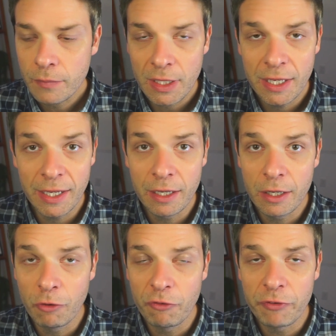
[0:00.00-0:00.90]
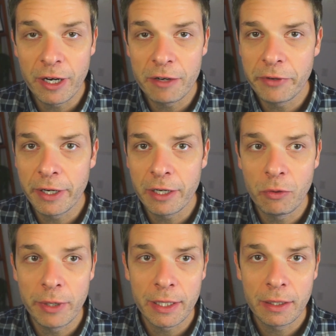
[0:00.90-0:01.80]
it can go very, very
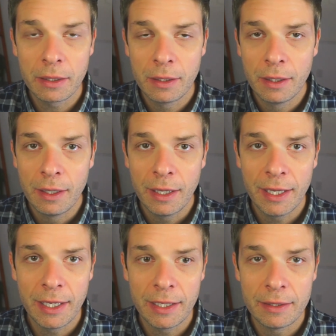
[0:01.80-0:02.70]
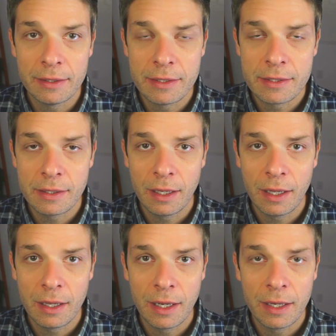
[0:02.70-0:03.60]
quick. And
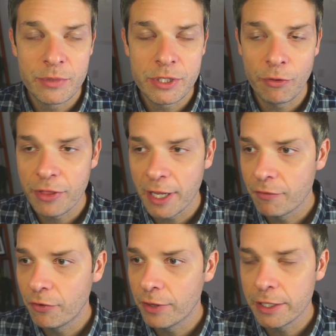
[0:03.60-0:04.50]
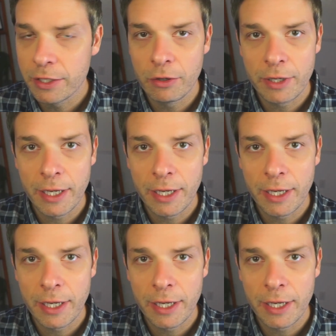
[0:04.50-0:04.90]
I'm so thankful that you're okay,